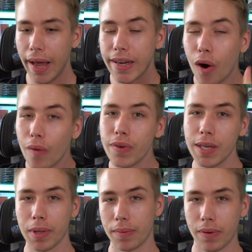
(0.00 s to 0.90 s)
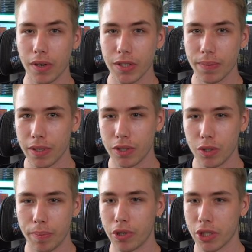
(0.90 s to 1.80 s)
and hopefully be the first one to
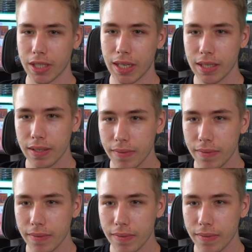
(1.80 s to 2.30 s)
purchase that.